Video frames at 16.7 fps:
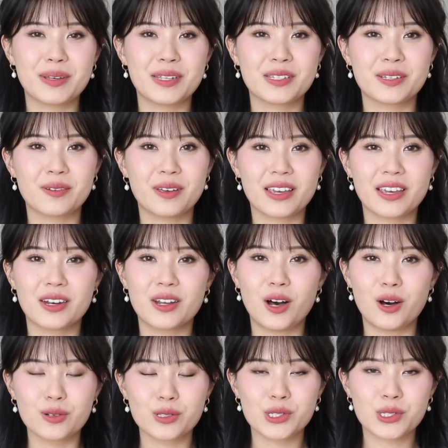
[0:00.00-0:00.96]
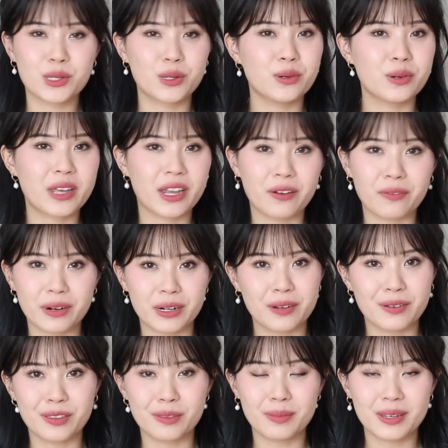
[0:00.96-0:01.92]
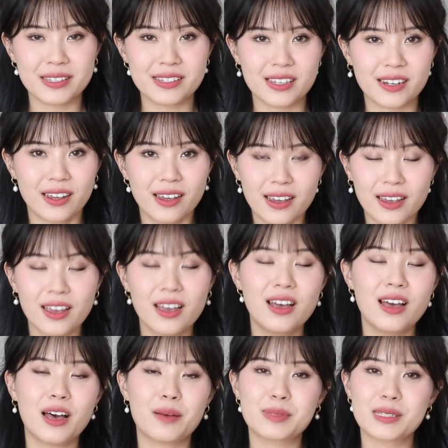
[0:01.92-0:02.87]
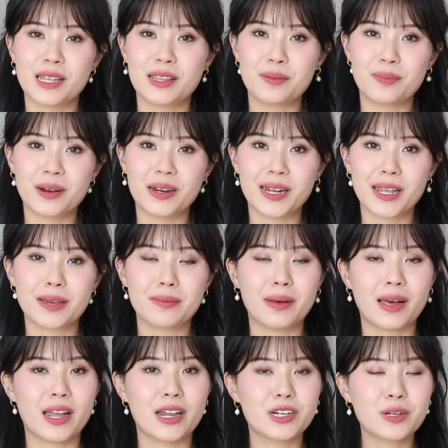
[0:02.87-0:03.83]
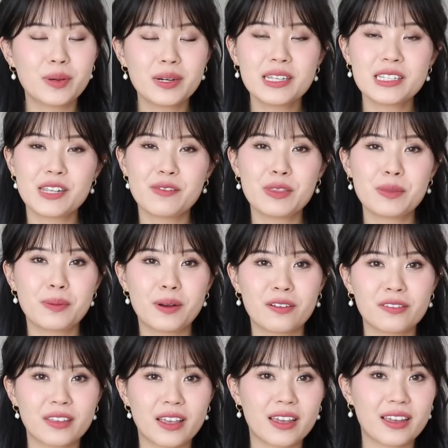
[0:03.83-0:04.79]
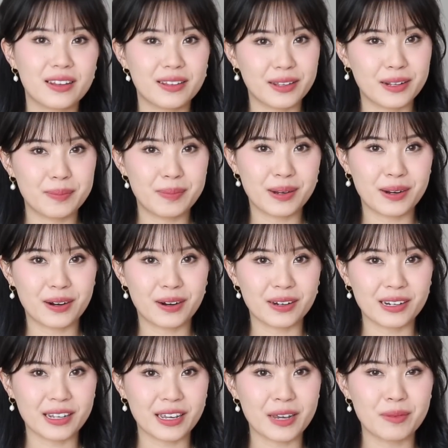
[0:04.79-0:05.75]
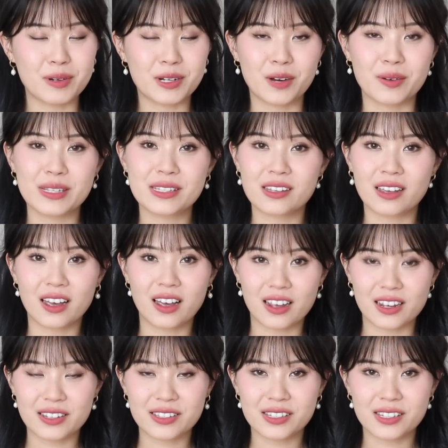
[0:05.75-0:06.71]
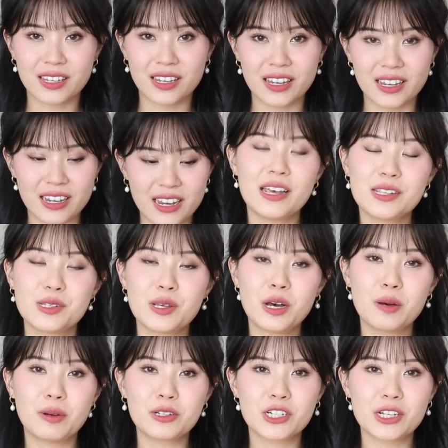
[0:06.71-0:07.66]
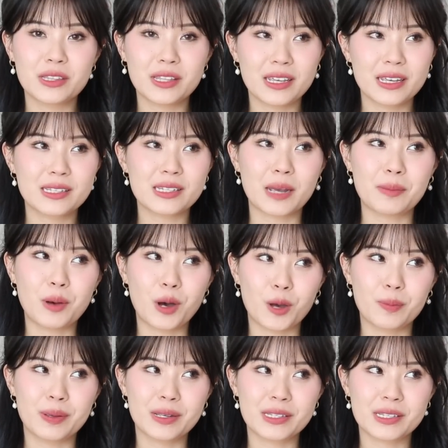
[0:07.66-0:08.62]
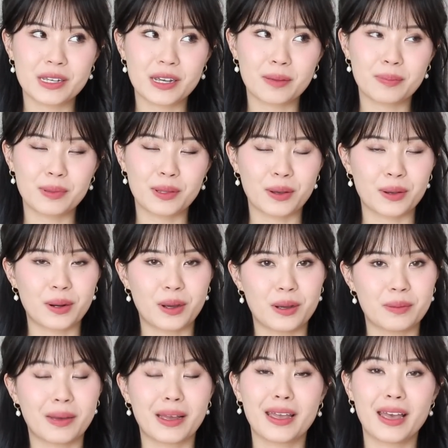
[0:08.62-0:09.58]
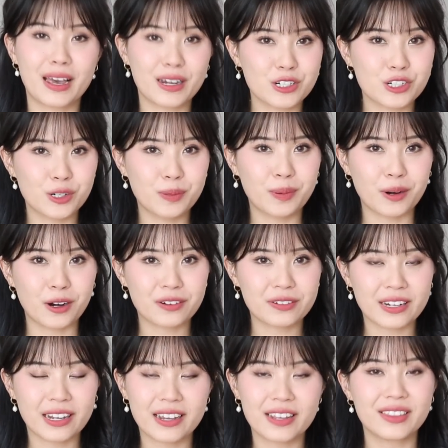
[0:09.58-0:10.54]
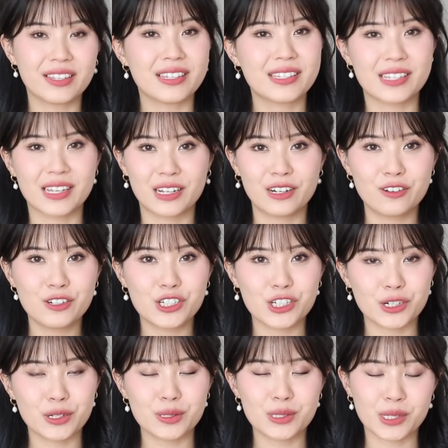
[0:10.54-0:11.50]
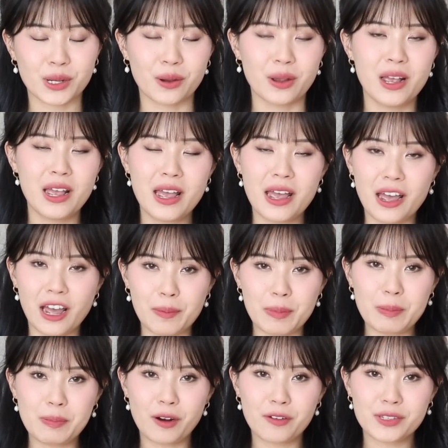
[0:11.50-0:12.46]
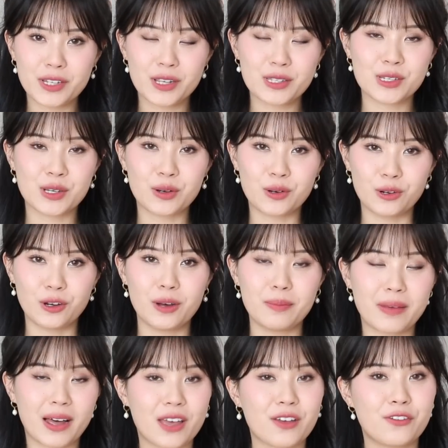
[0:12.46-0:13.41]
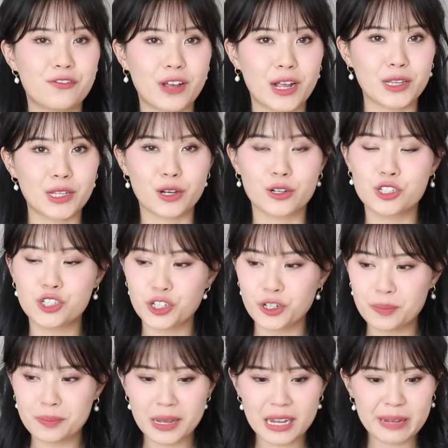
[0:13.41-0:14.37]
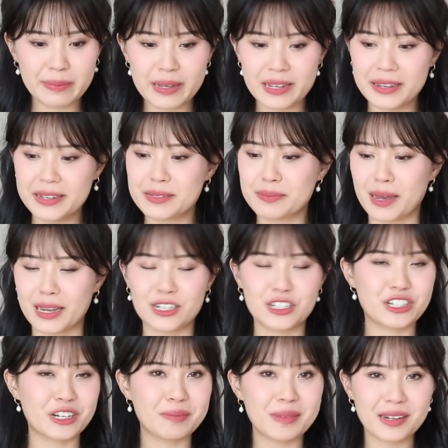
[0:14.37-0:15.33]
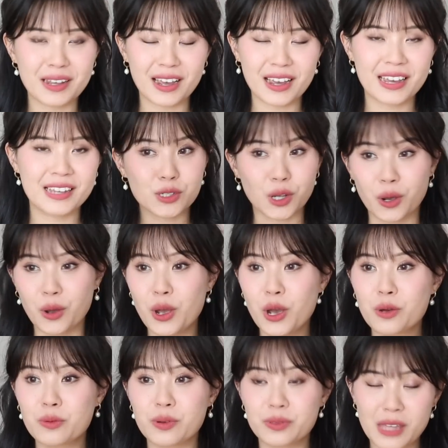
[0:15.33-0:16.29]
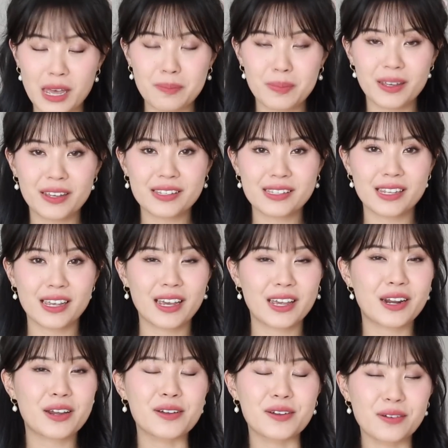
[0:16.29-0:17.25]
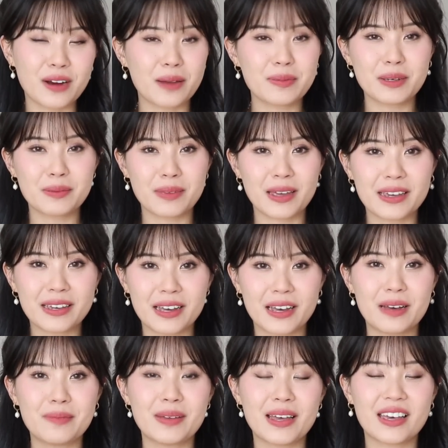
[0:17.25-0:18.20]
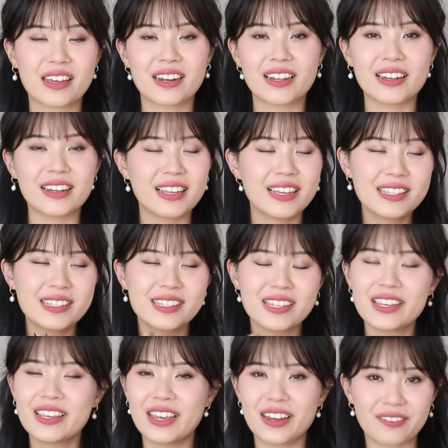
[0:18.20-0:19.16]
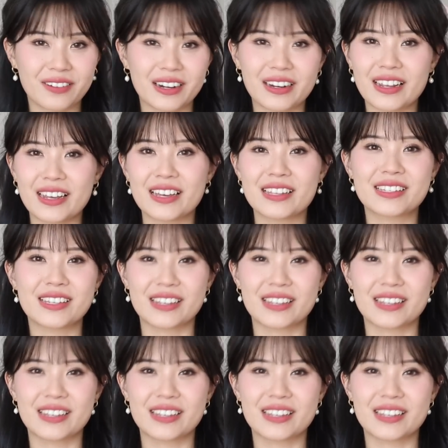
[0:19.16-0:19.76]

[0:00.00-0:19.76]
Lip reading: be doing an old school get ready with me today. I'm celebrating my 27th birthday a little bit early. We're going to high tea. As you are watching this, I'm hoping to upload on my actual birthday, the 2nd of June. So happy birthday to all my fellow June babies, my Gemini. So with that being said, grab your makeup and let's get ready